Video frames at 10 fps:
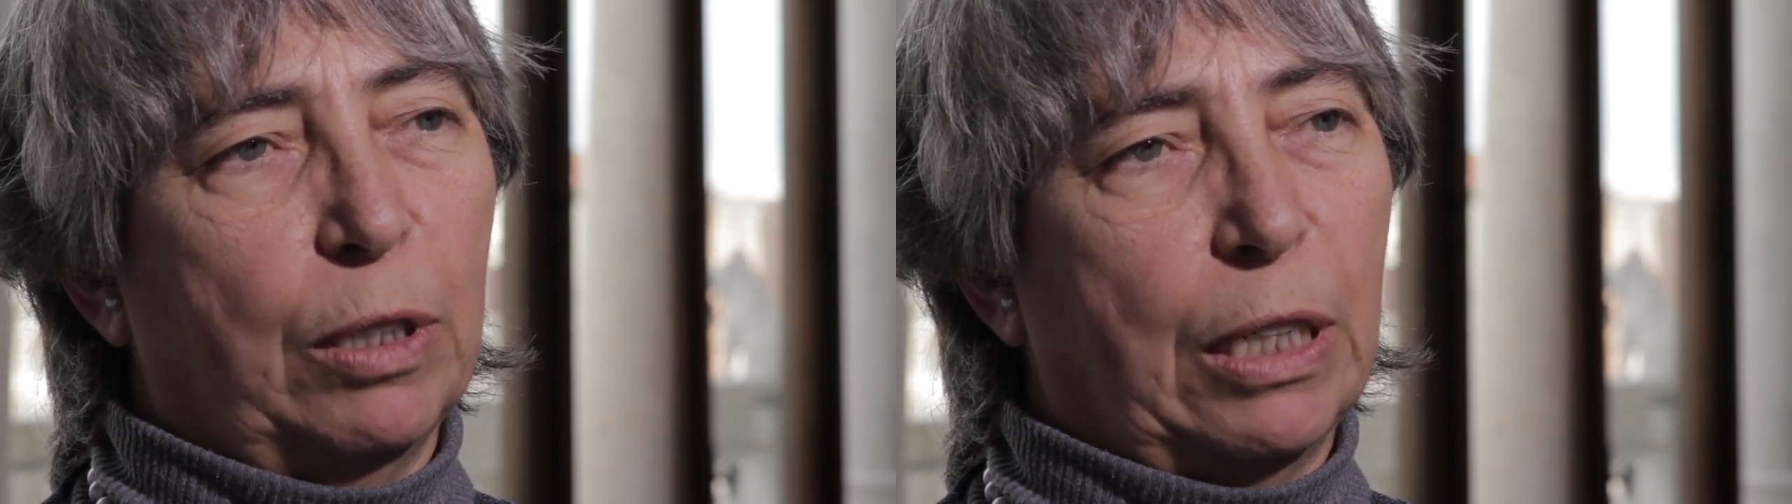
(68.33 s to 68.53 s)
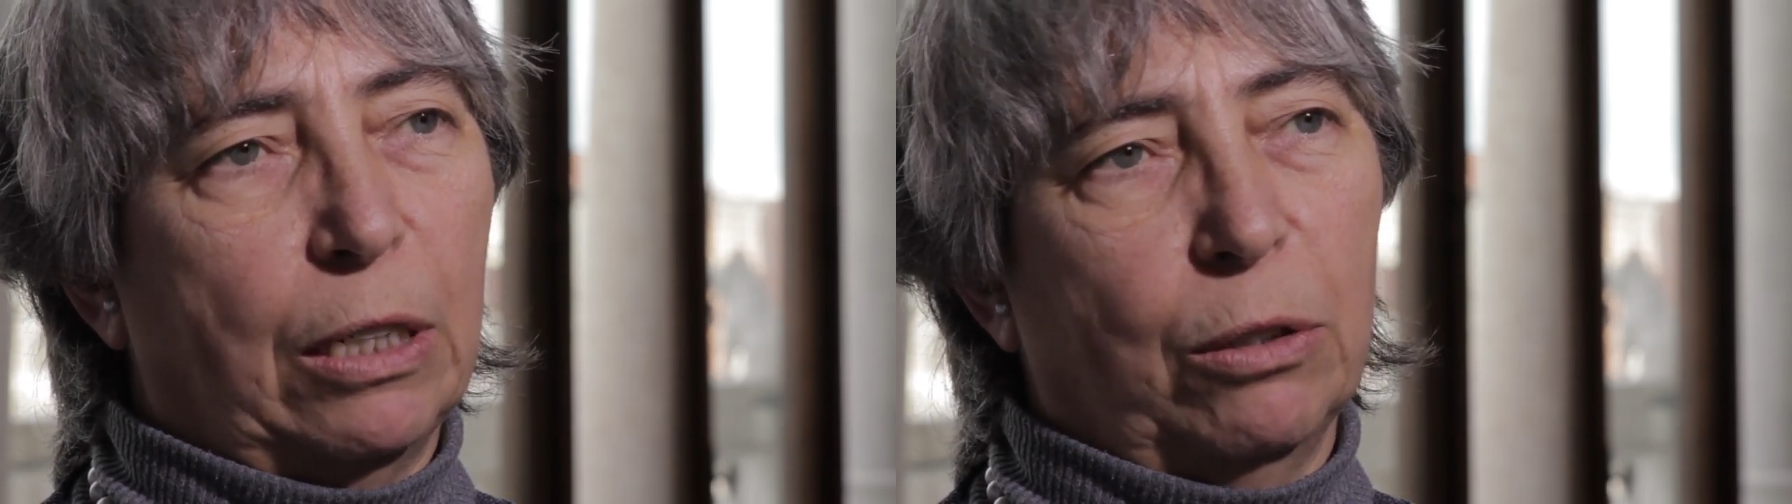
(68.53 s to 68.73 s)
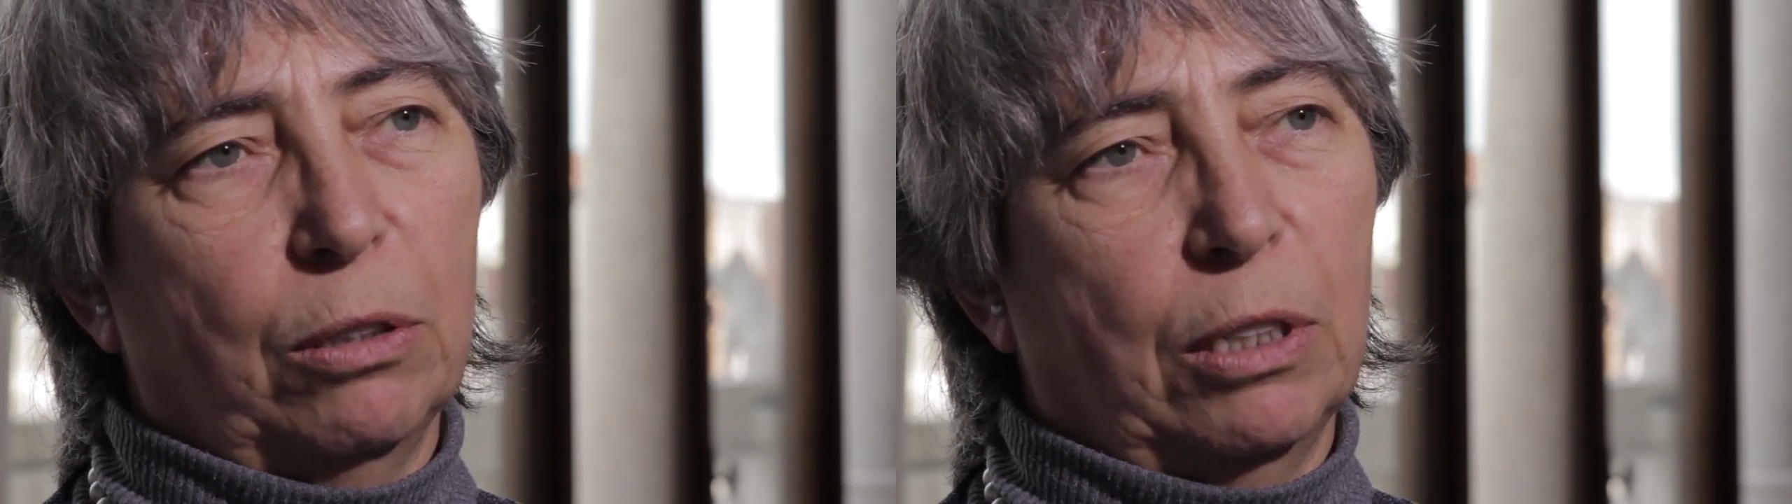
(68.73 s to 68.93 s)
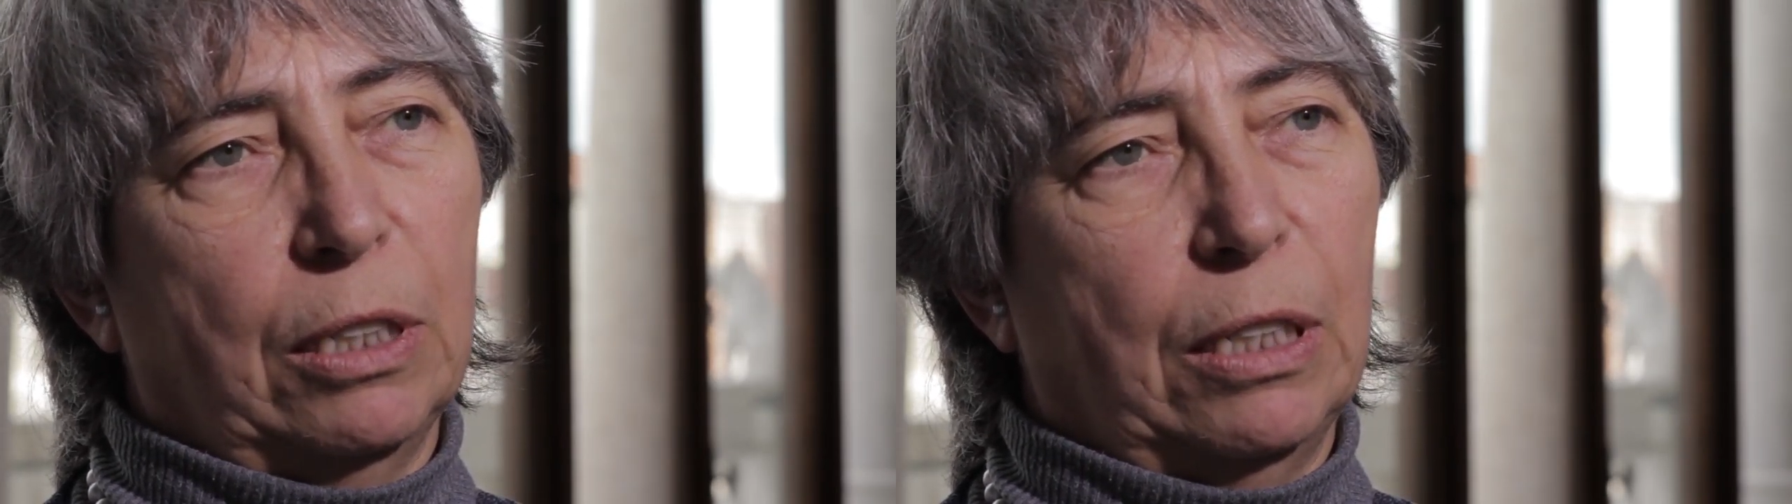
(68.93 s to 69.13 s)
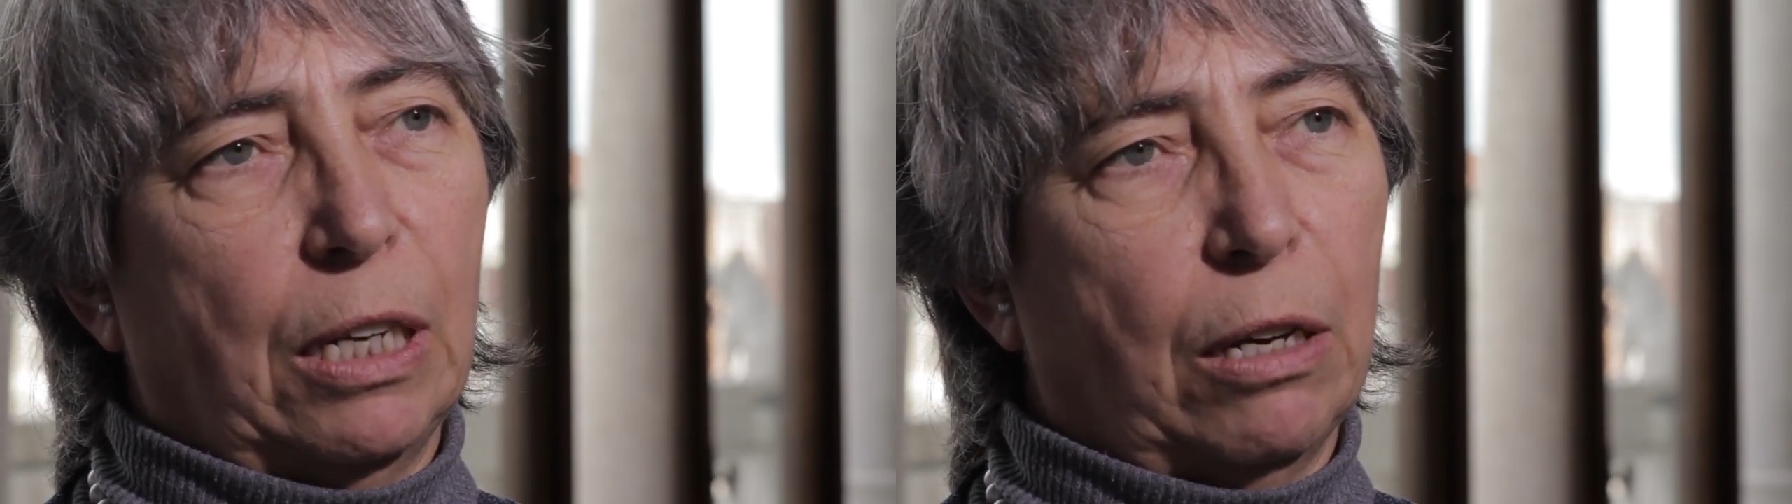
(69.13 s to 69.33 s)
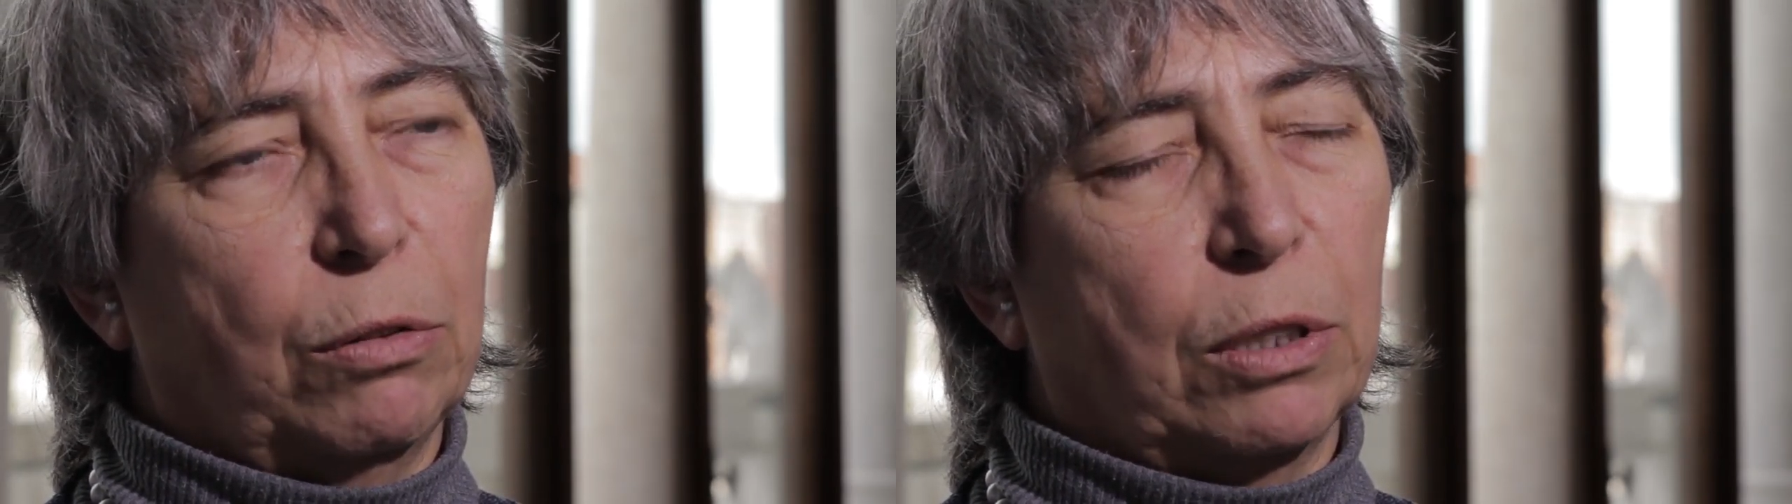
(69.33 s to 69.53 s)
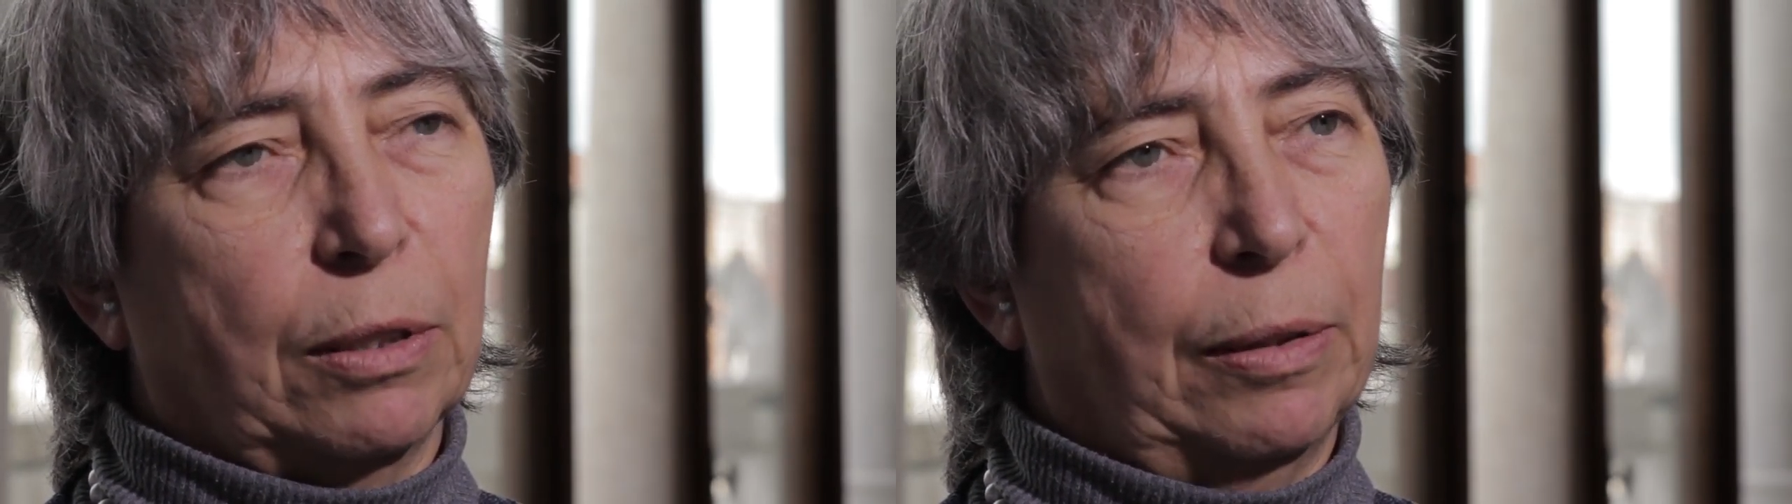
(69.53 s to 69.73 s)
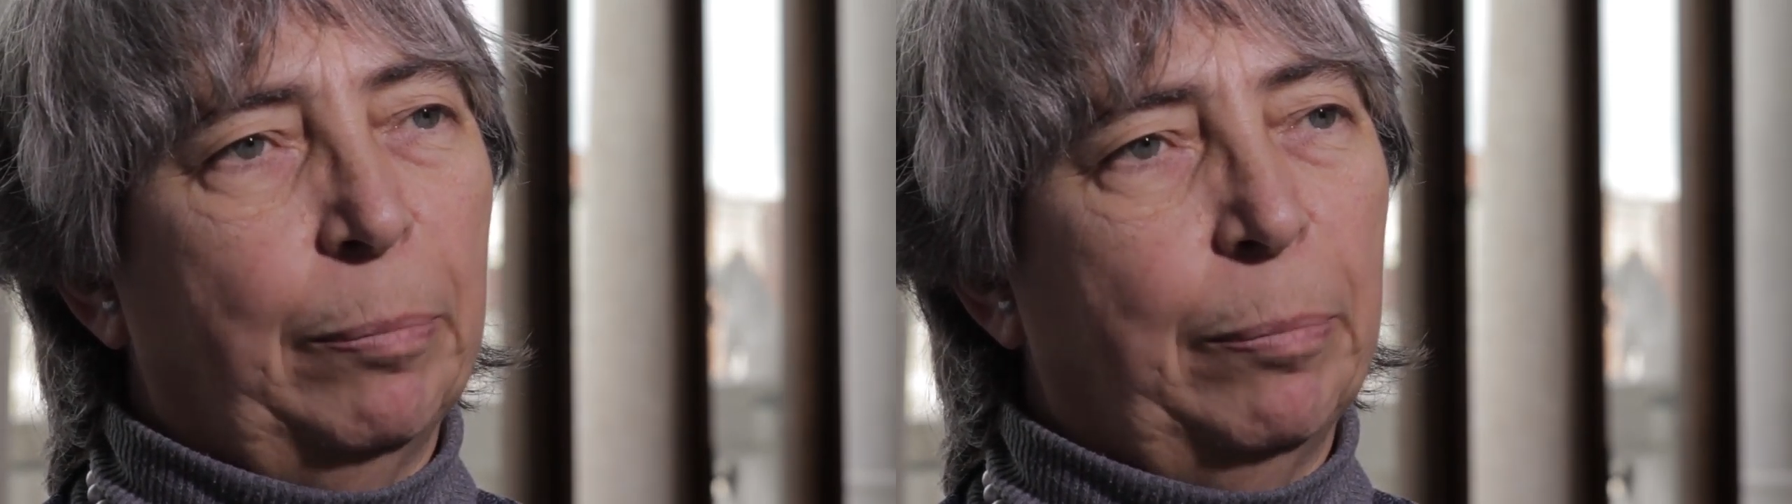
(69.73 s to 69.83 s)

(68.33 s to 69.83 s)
our lives.